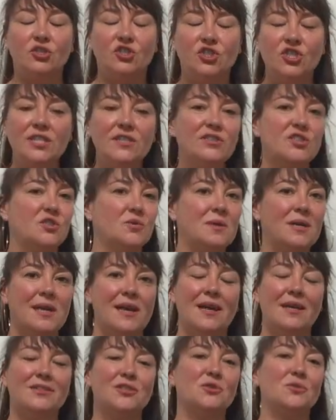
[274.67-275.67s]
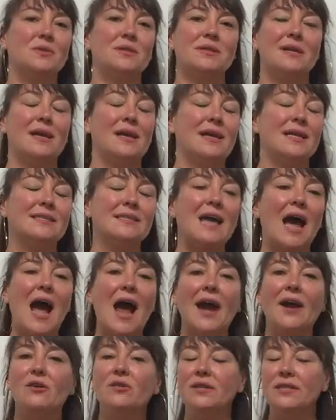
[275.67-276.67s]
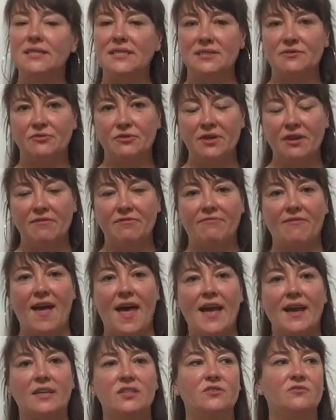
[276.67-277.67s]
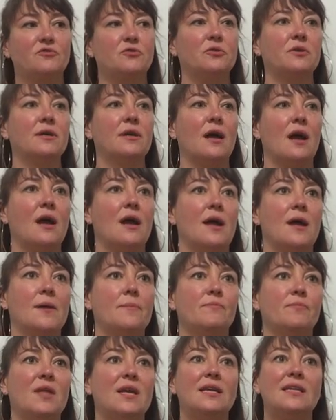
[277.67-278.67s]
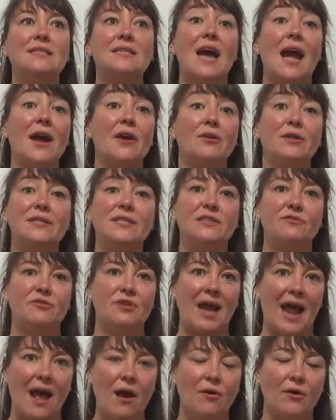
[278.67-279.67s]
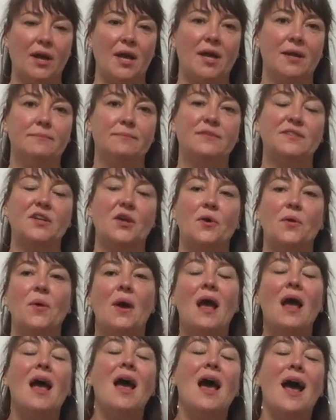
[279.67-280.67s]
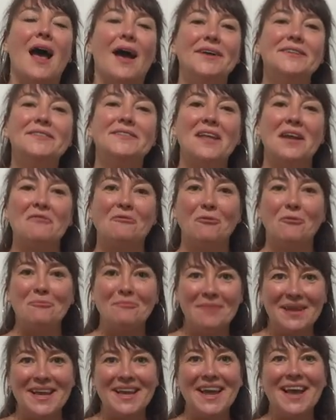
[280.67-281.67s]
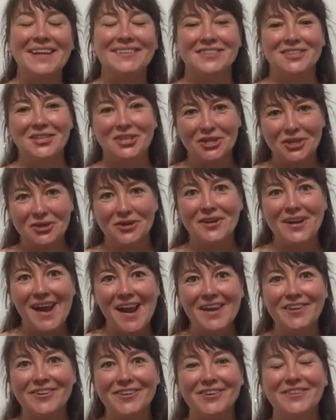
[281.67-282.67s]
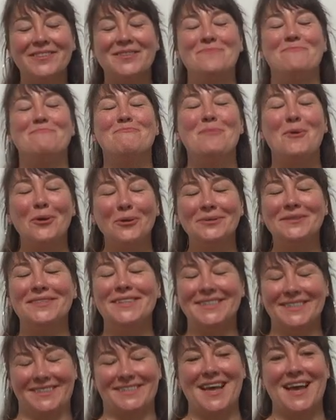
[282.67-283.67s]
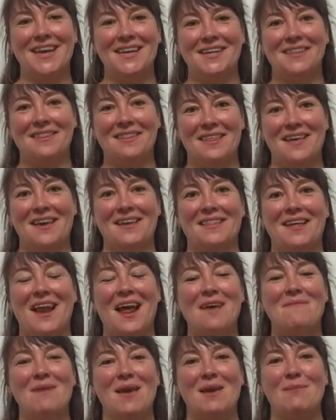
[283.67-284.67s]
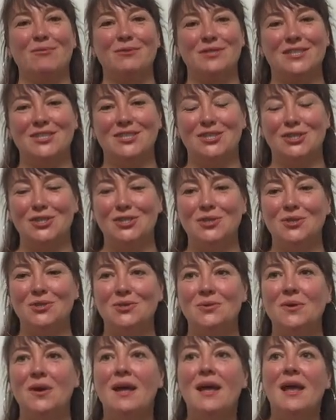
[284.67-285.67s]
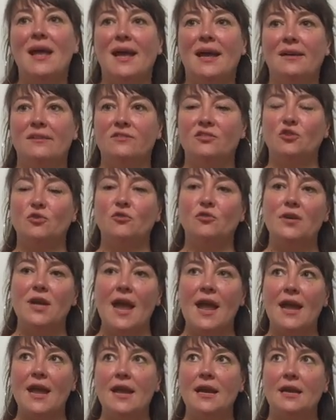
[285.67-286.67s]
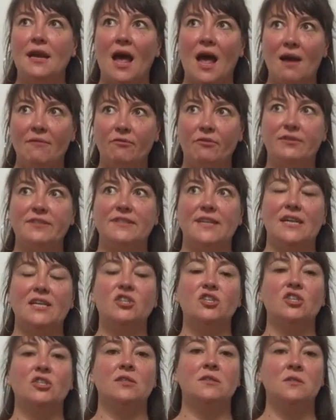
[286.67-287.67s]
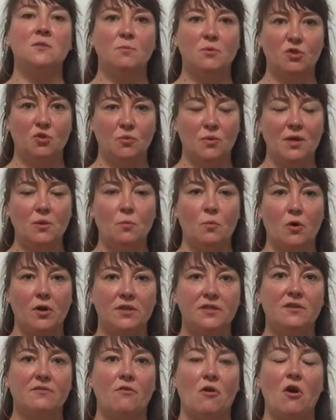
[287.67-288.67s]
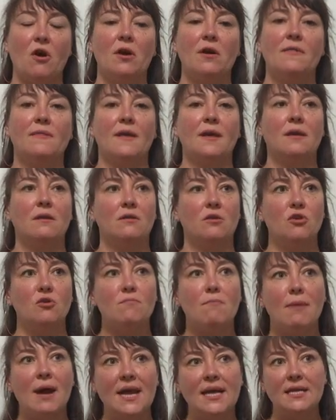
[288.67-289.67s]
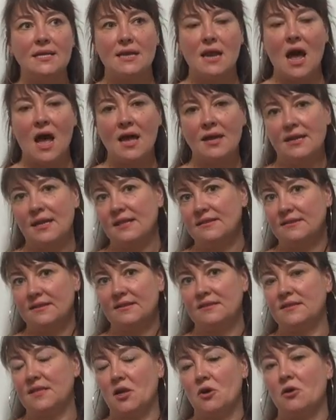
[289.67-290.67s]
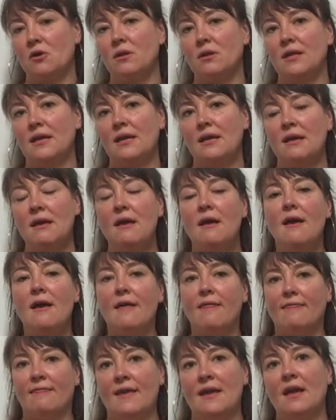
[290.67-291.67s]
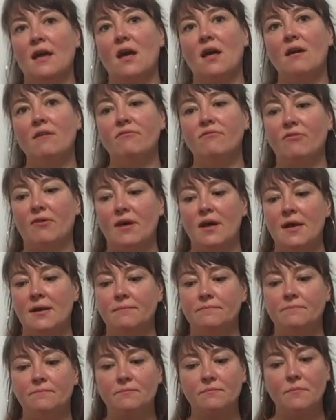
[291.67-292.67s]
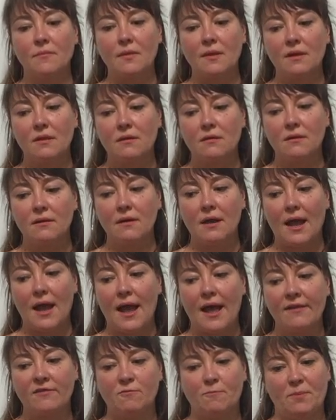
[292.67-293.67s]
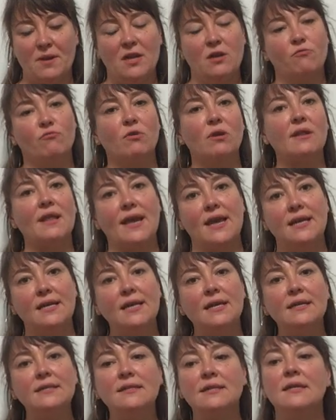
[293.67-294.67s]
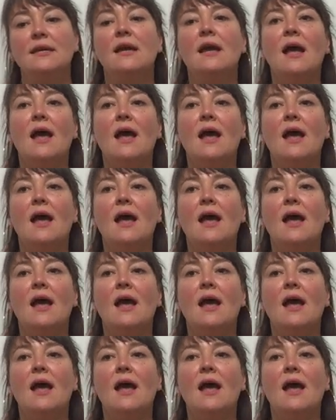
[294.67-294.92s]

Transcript: She's doing it to an entirely different effect for an entirely different outcome. So I'd say for me as a curator, the most exciting thing that I'm able to do is create conversations between works of art that you might not necessarily think of as being related.